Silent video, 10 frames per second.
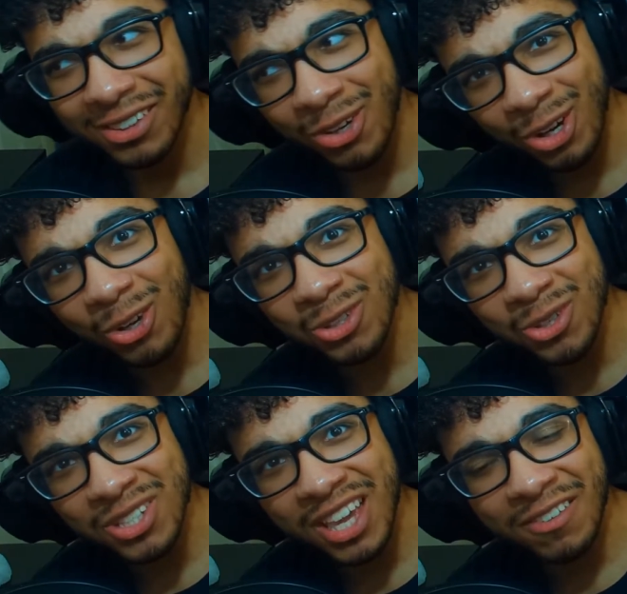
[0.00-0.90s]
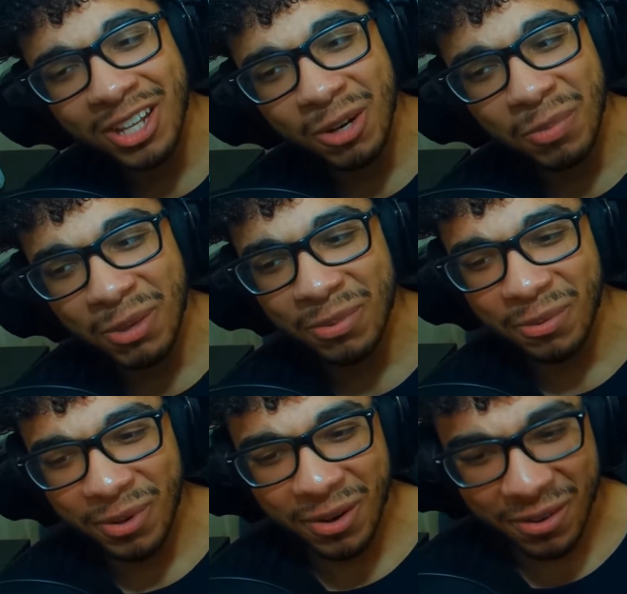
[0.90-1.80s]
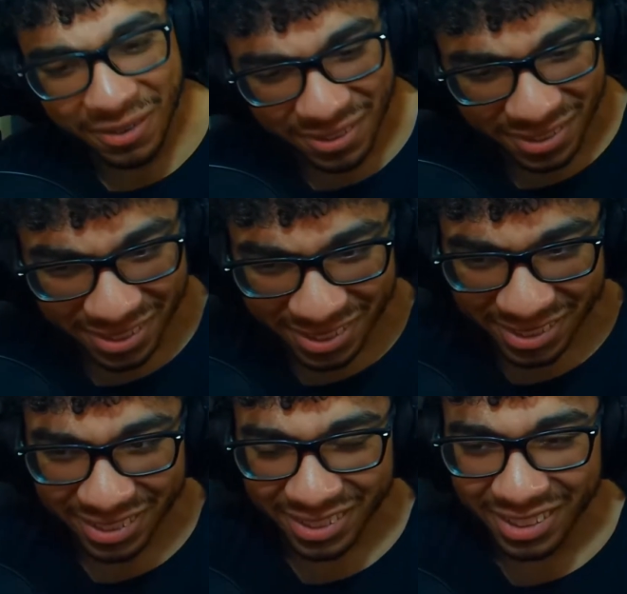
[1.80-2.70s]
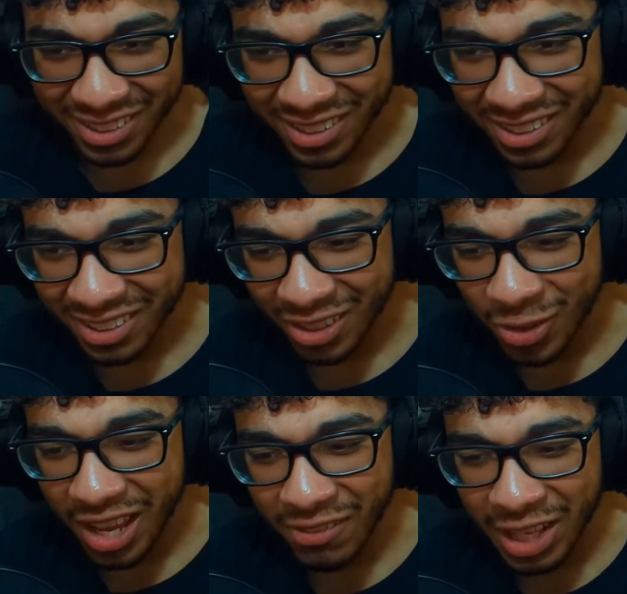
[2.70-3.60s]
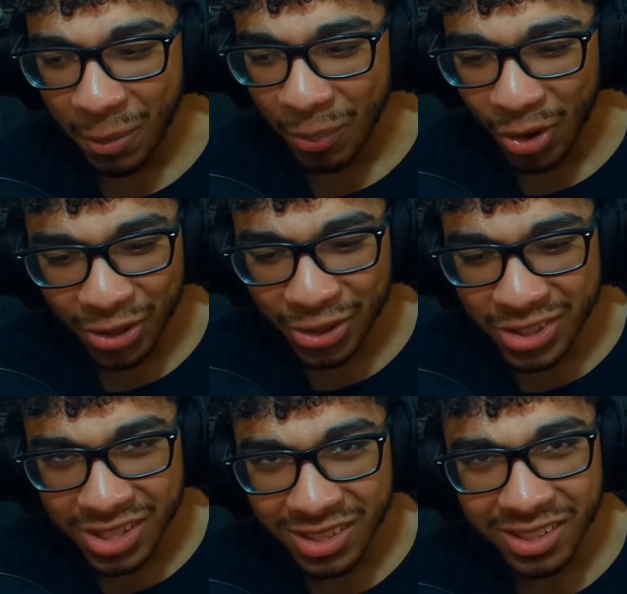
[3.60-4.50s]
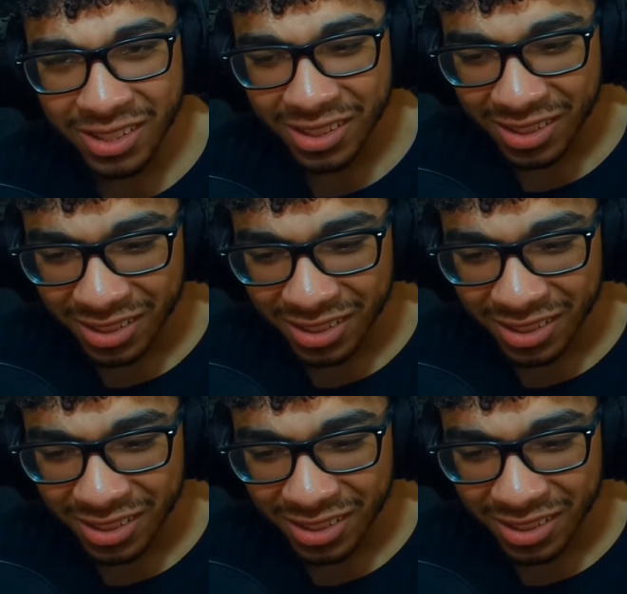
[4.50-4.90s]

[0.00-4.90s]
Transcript: you could also save a lot of people, bro. You didn't have, like, a partner or something?